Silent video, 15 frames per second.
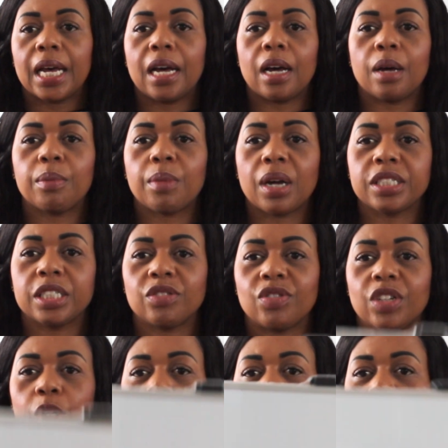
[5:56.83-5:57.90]
I didn't
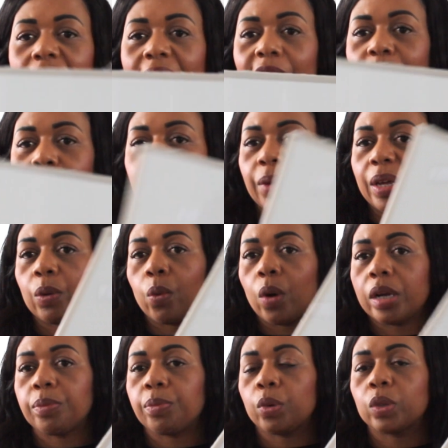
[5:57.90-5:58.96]
really want to have a big
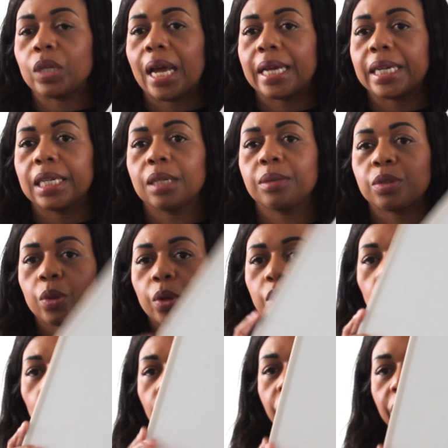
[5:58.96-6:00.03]
whiteboard hanging up, so I got